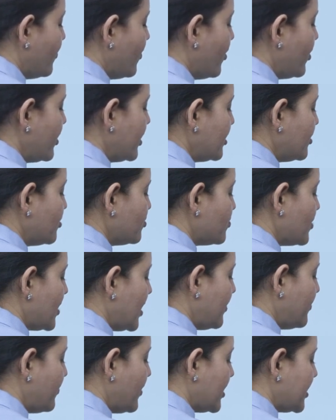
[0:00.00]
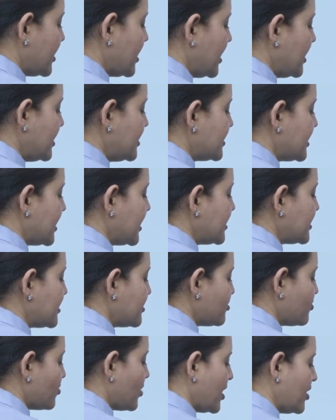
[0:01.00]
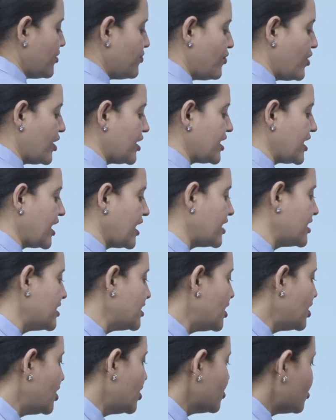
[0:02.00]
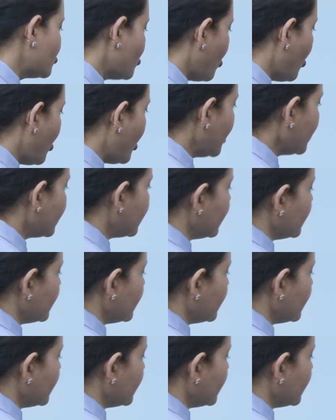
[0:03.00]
4 into 12, 48. 6 into 8, 48. So, all